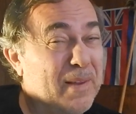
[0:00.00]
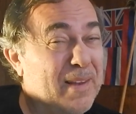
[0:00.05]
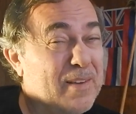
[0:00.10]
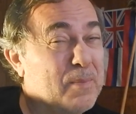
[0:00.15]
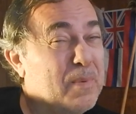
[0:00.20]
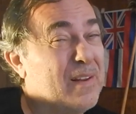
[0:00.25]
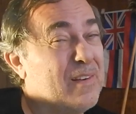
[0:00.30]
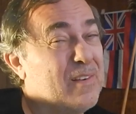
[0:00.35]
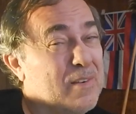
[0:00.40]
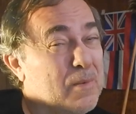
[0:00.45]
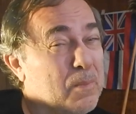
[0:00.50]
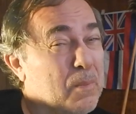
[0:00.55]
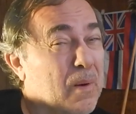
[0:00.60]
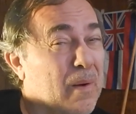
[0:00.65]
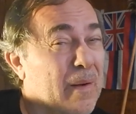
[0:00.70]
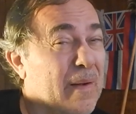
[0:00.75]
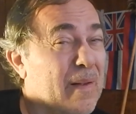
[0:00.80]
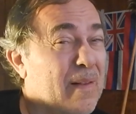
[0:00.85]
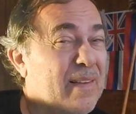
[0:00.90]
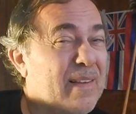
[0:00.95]
but it's
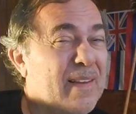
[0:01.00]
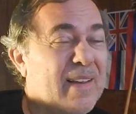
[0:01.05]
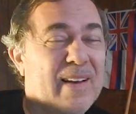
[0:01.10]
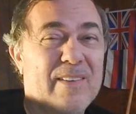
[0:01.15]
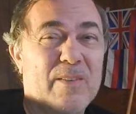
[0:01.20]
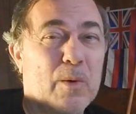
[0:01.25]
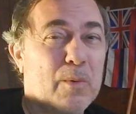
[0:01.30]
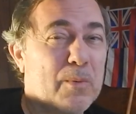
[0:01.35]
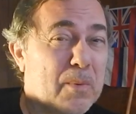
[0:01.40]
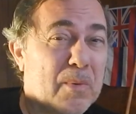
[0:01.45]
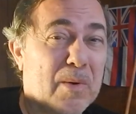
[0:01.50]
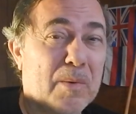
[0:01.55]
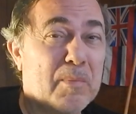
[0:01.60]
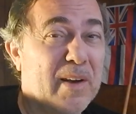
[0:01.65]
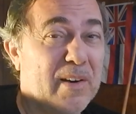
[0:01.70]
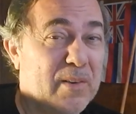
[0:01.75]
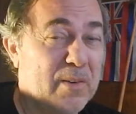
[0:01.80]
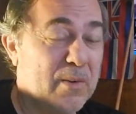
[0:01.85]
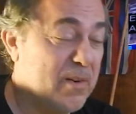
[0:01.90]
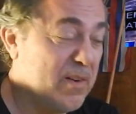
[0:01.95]
small, and it's overrun by
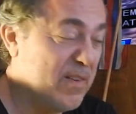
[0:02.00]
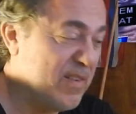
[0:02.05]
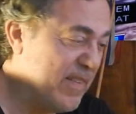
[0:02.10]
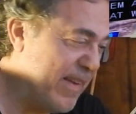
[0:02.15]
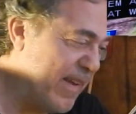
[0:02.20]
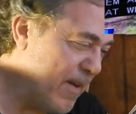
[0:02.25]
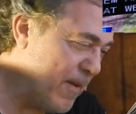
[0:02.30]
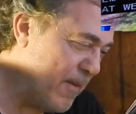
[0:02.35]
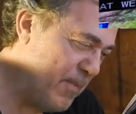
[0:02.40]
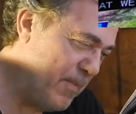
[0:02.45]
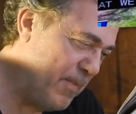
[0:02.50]
tourists now.